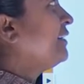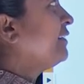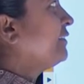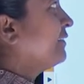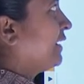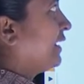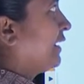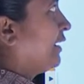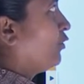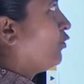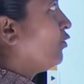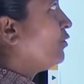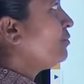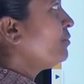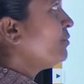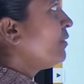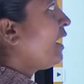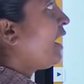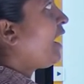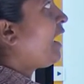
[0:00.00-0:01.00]
is coelom
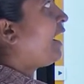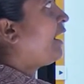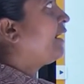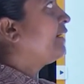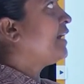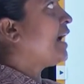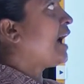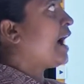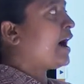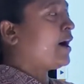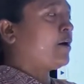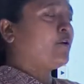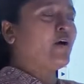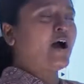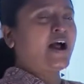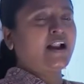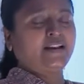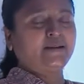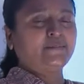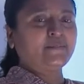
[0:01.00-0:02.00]
and how
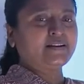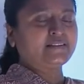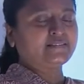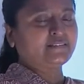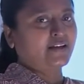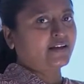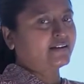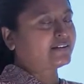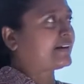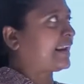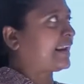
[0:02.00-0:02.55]
animals are